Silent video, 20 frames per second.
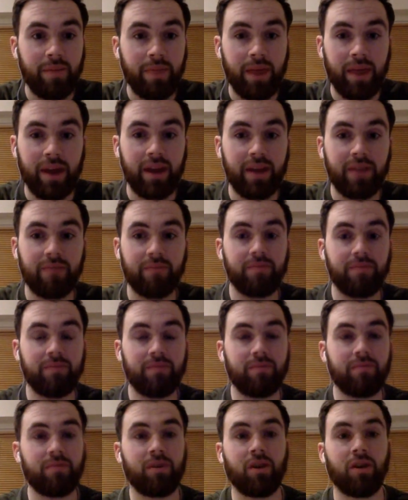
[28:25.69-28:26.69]
And then
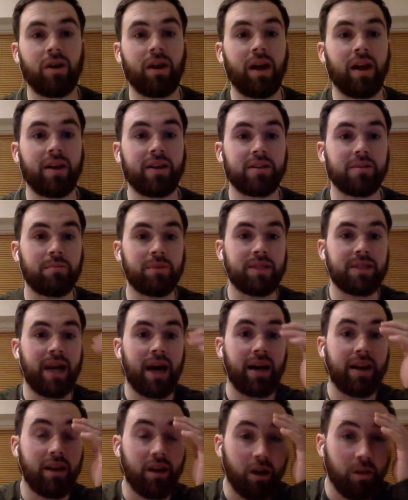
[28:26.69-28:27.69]
Cornelius and
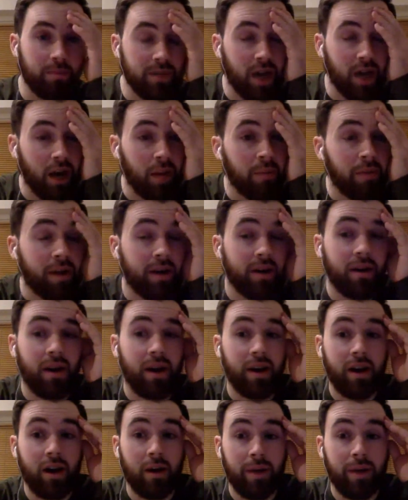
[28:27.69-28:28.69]
Petagna up top can
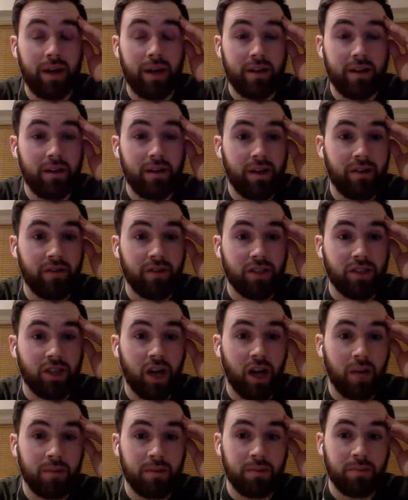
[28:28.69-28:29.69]
kind of come in and do different
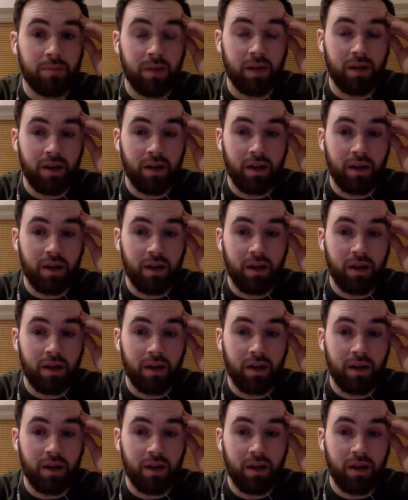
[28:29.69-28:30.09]
jobs. But